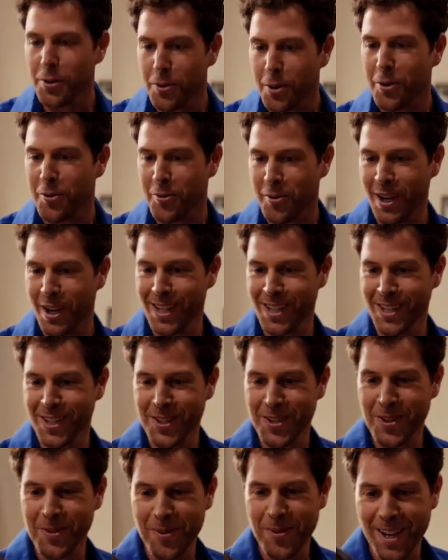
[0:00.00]
these two very
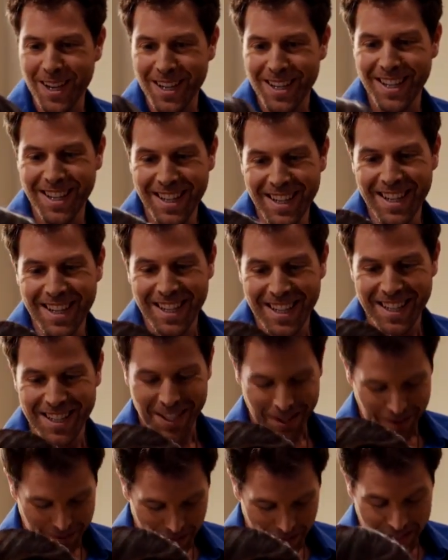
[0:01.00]
different types of
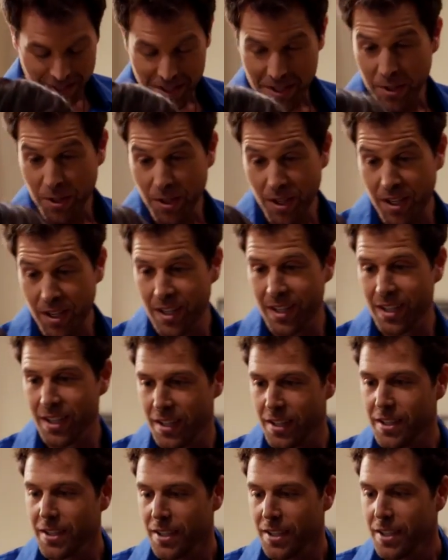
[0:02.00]
men and
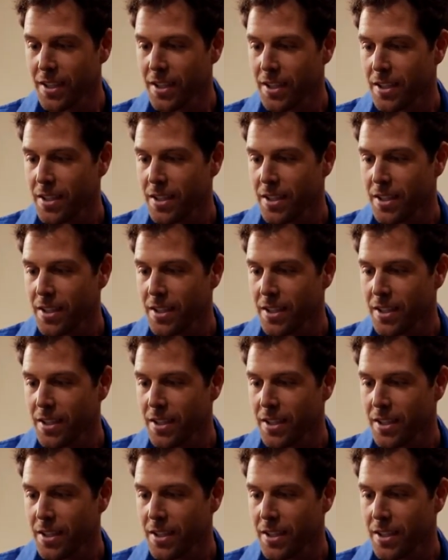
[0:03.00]
imbue them